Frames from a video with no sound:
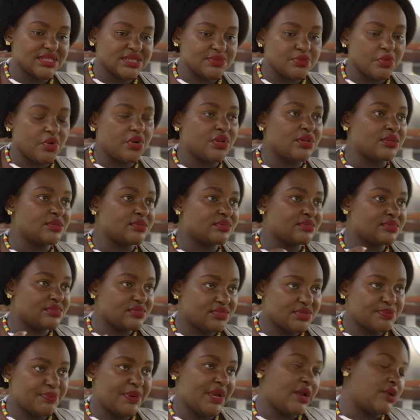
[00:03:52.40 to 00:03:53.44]
a small
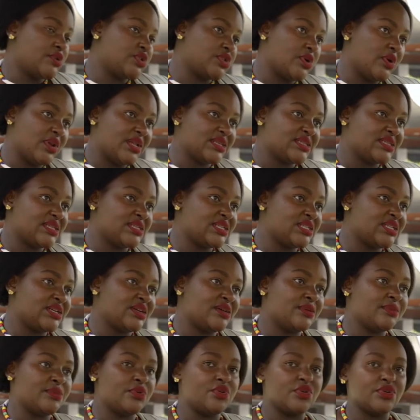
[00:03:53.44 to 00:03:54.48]
solar
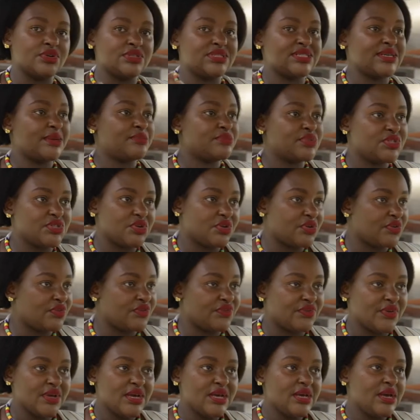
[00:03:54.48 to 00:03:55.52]
system or some sort of
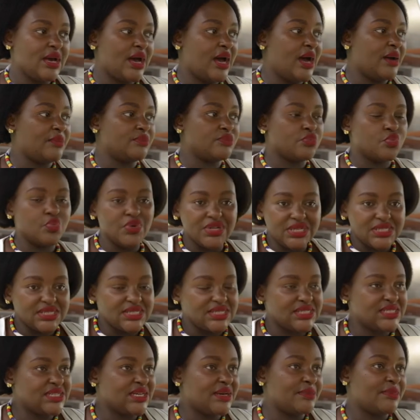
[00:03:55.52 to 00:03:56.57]
um, wind
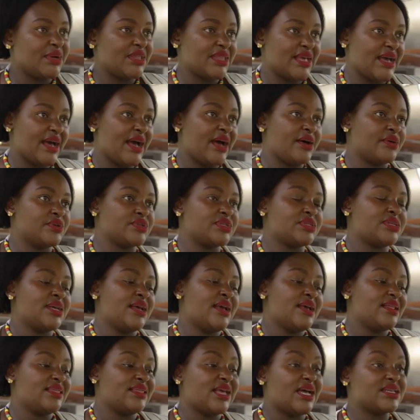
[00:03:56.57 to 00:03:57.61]
system at their house.
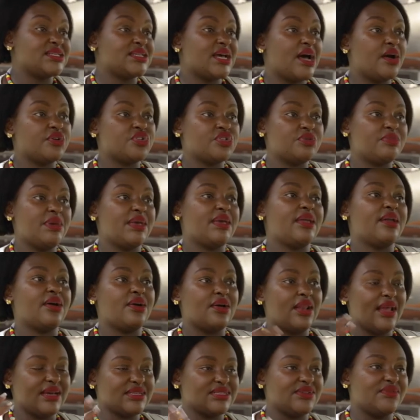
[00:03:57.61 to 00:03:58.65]
That's how to make it a
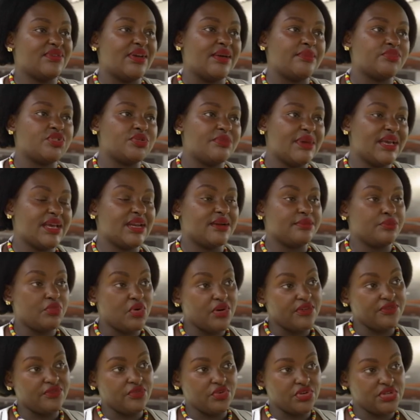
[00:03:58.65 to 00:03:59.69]
collective aim, to make it a
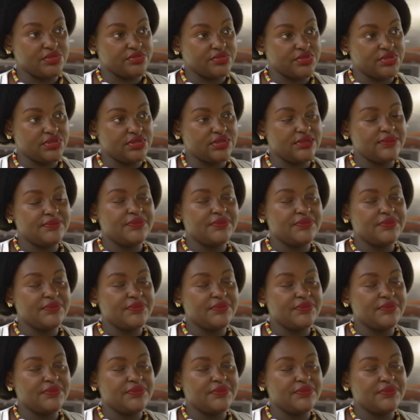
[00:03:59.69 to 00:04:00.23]
more affordable,